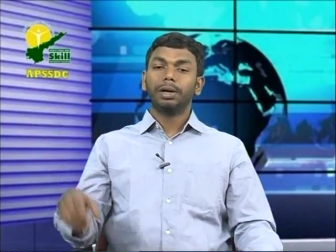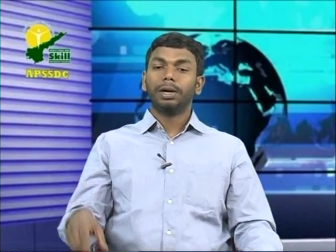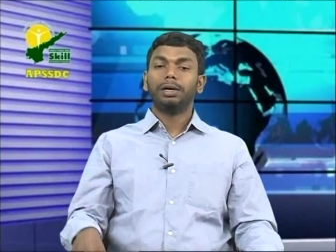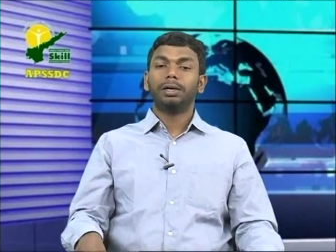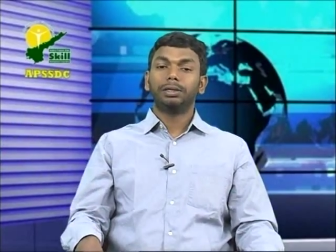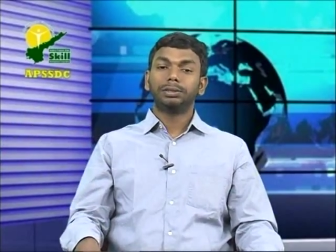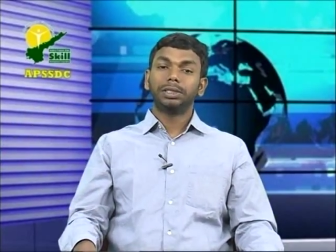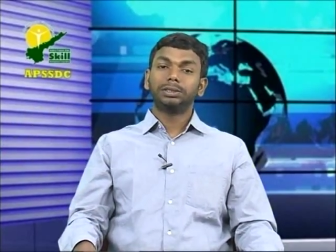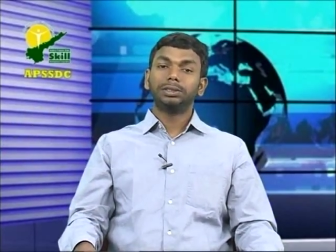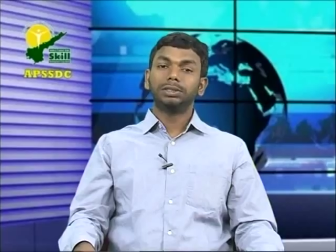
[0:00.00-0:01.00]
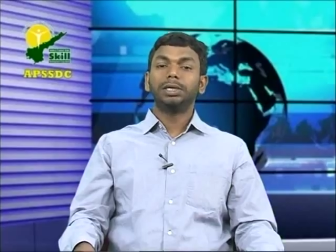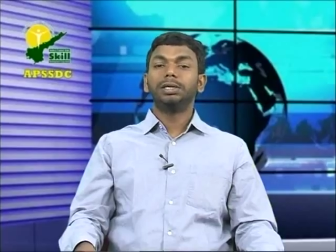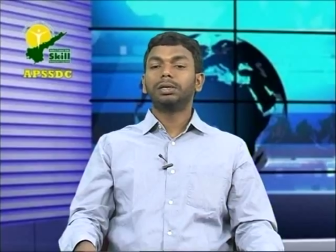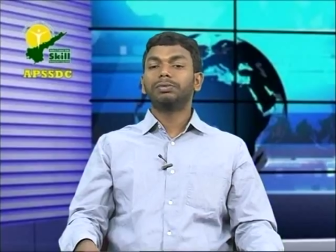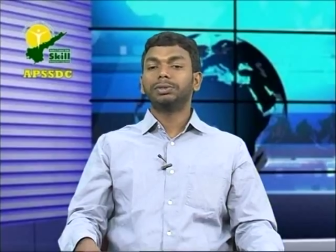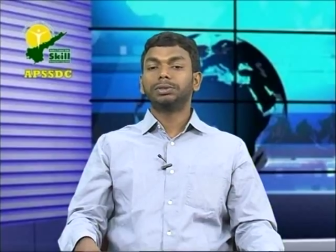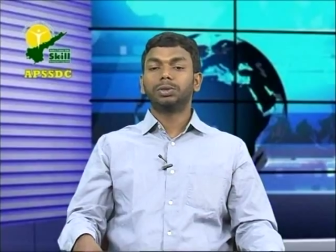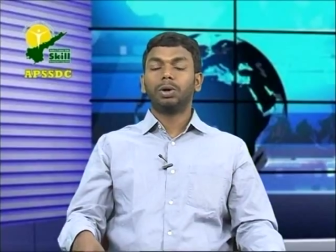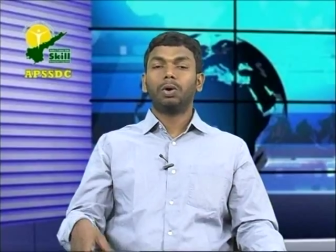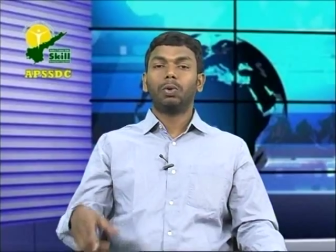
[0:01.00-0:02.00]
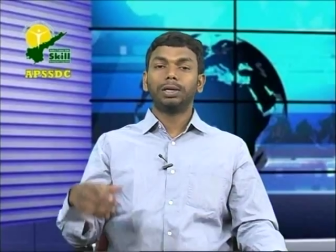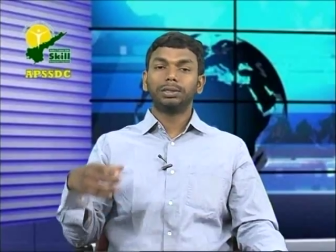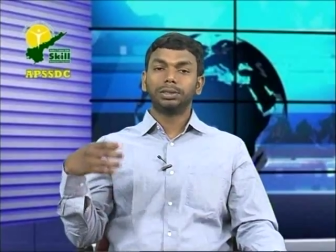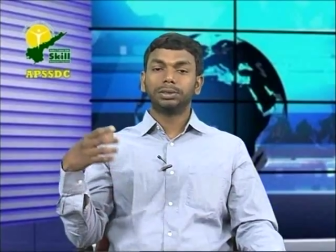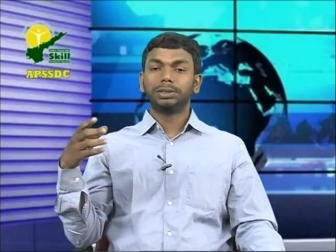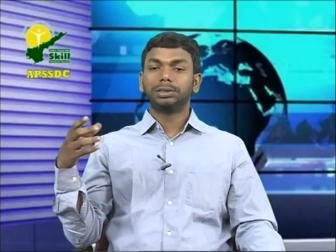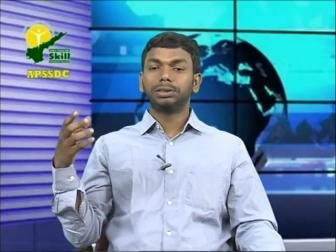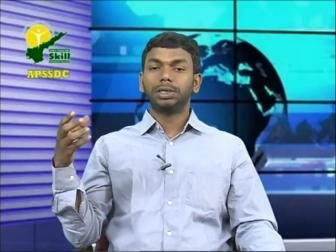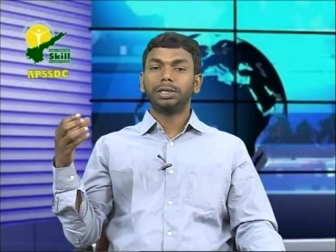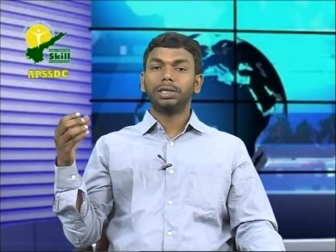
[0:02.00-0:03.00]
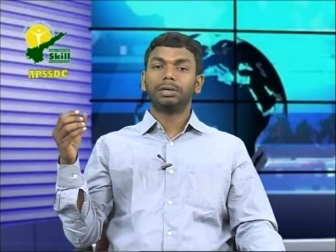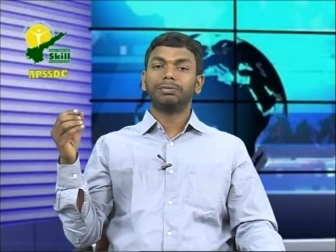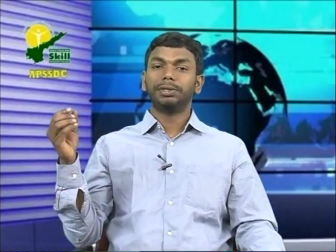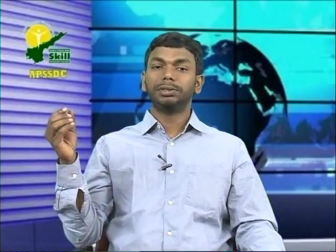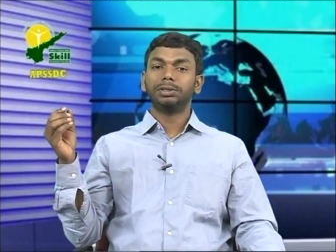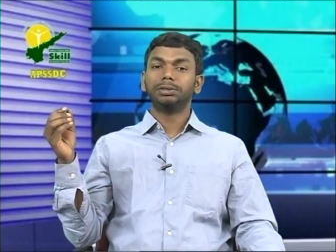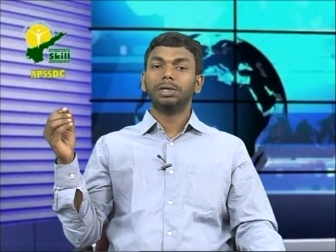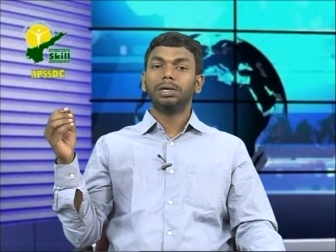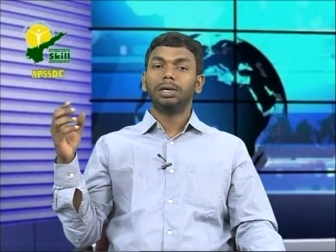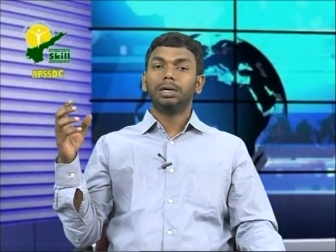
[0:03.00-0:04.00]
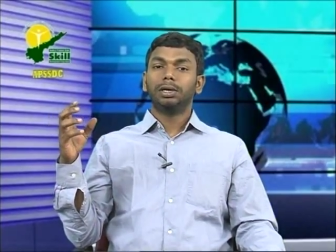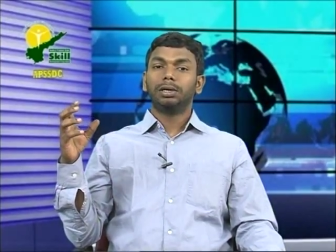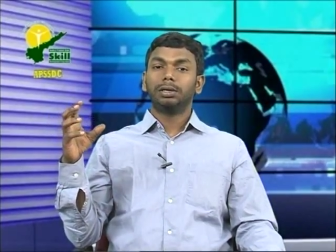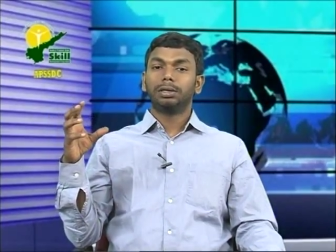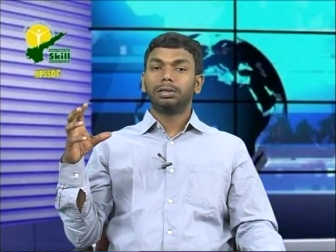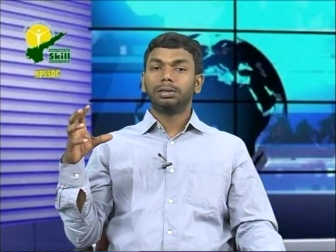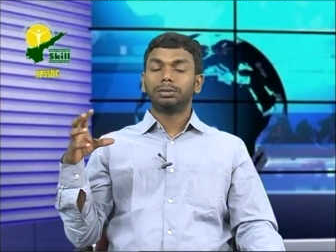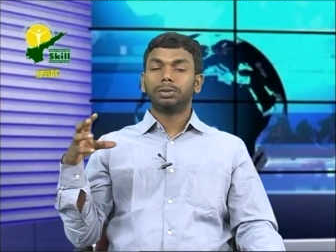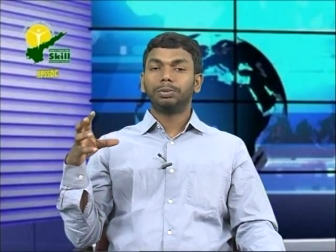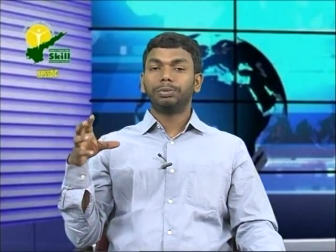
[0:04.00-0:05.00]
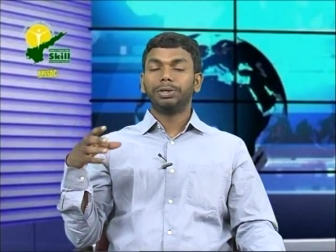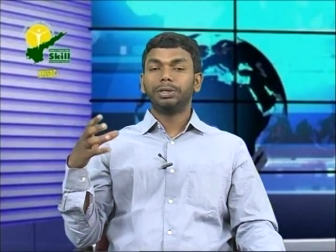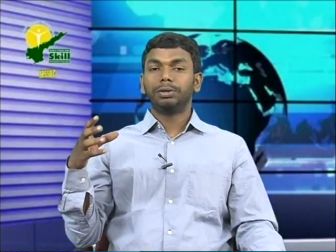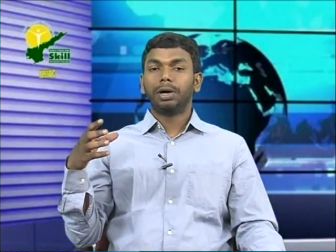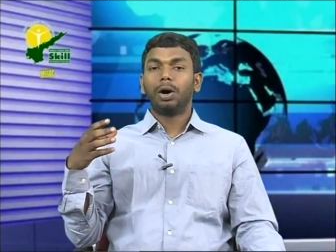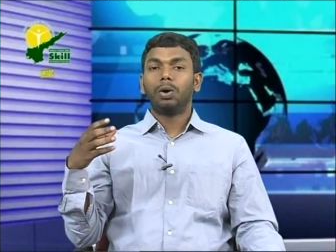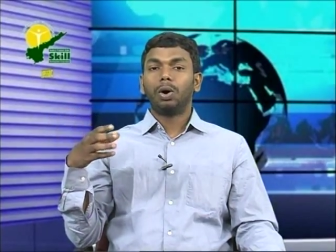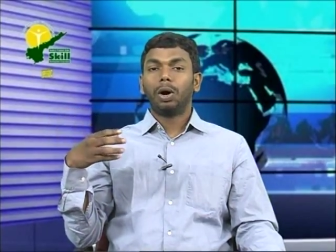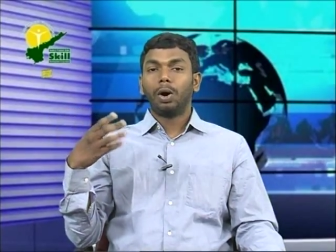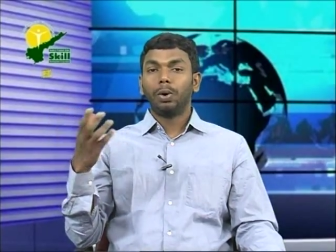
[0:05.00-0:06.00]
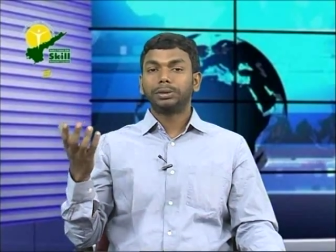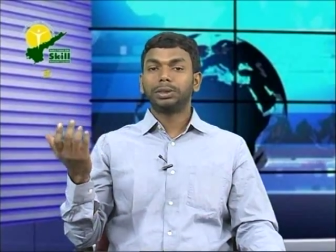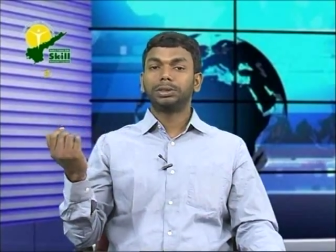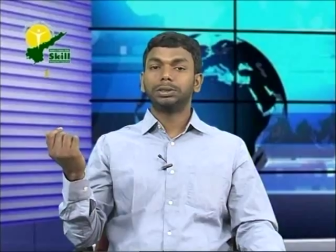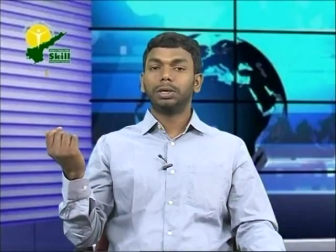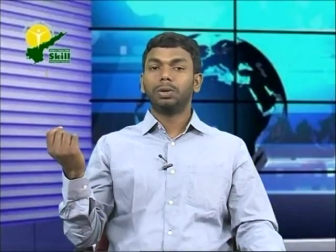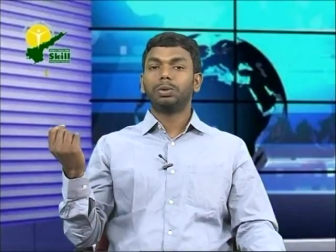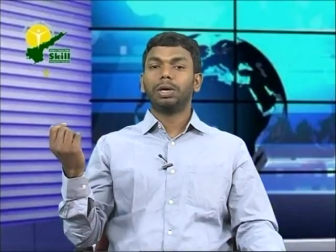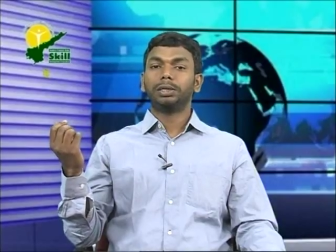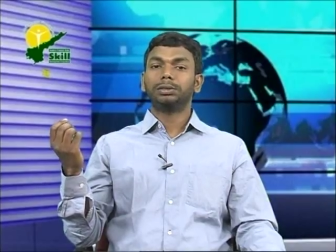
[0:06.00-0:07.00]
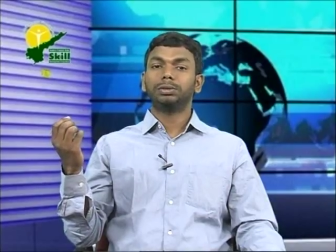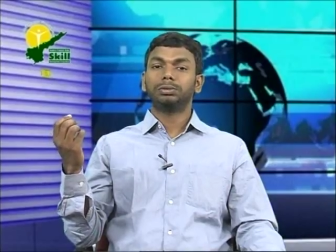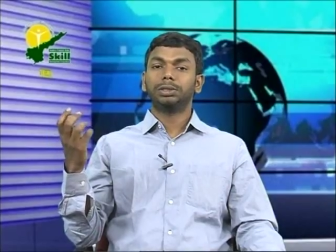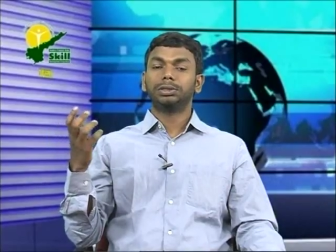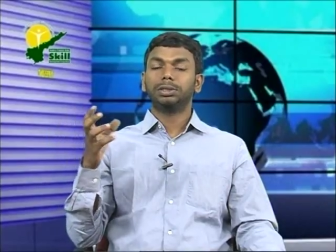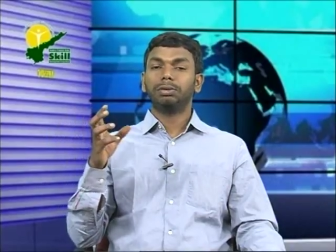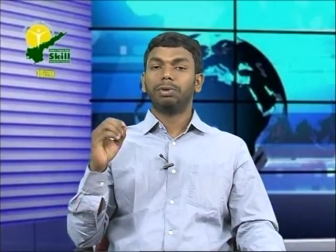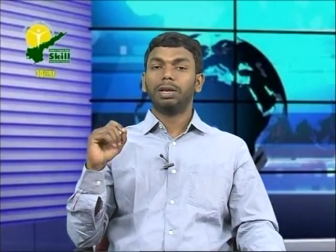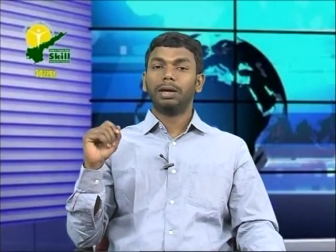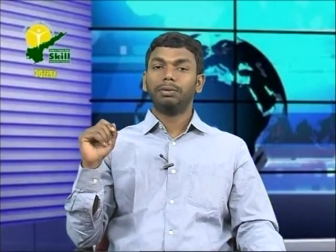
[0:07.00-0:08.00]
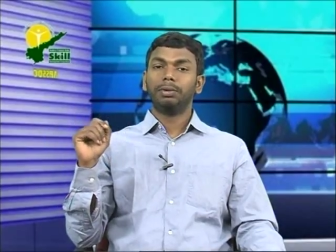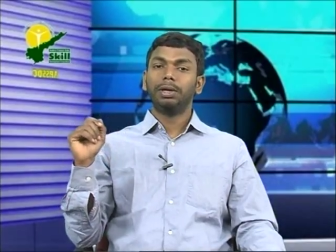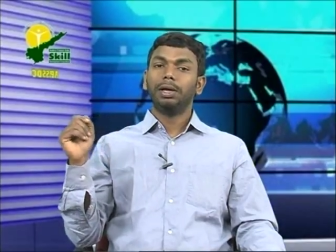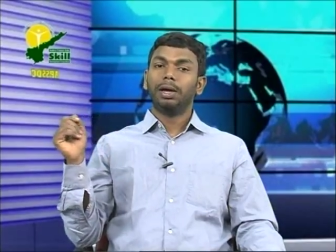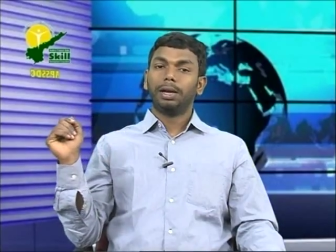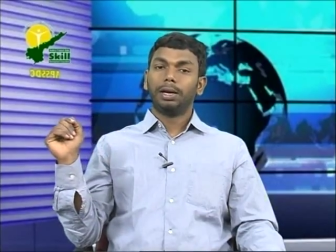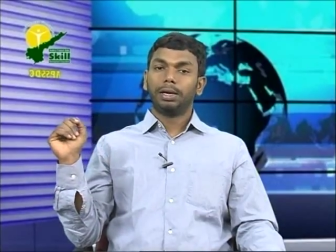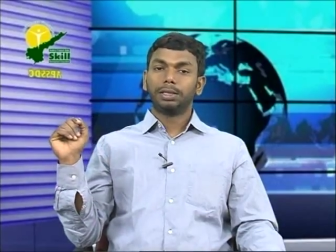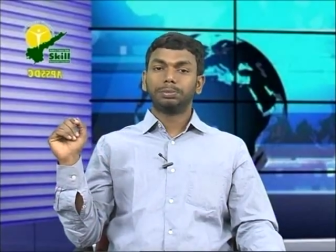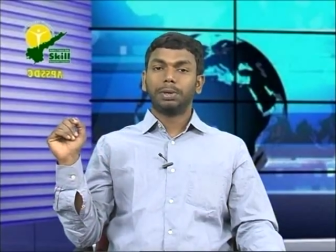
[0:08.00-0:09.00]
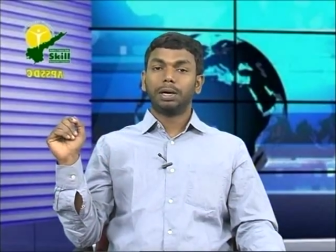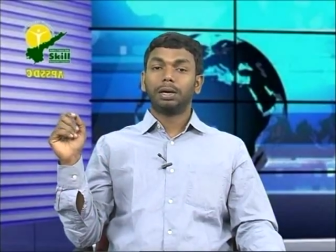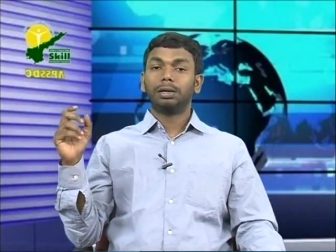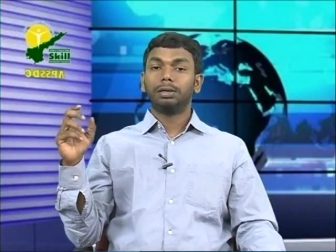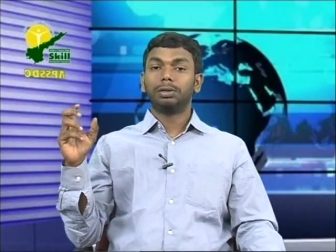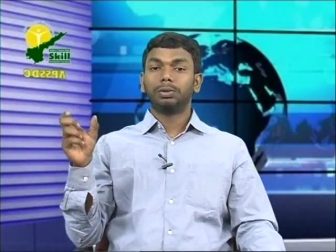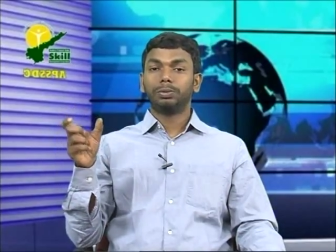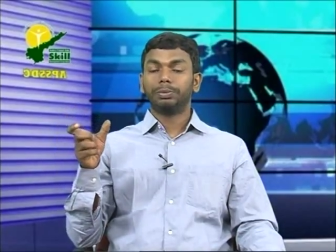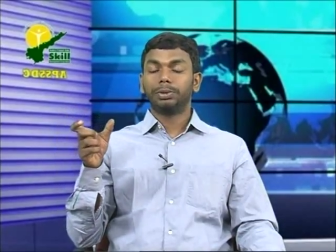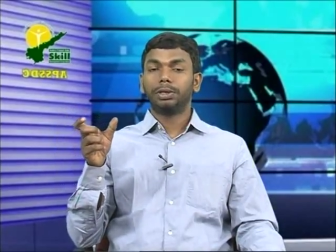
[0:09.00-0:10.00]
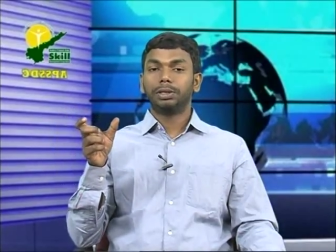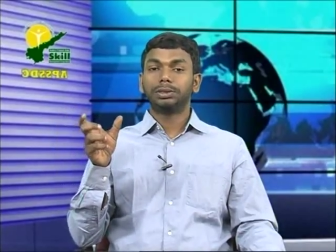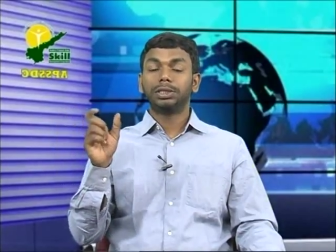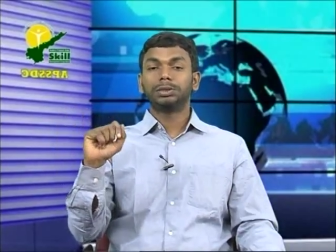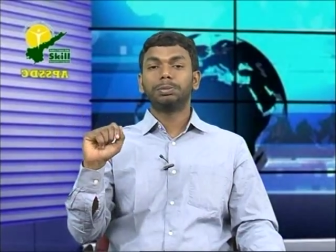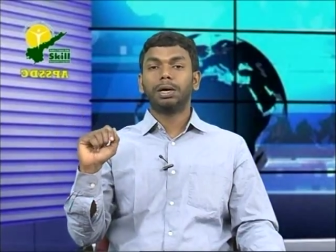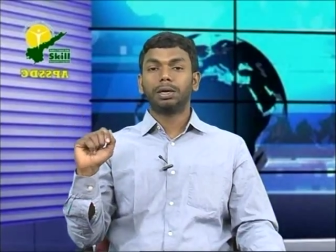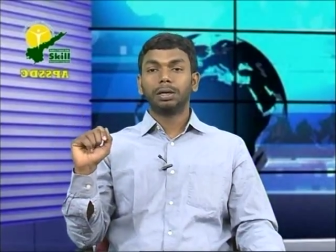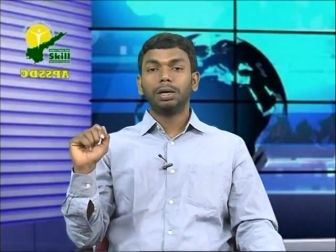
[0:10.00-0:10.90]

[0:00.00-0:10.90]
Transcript: And search engine interface. So what is the search engine interface is, how a search engine look like. So search engine will have an address bar, the search bar,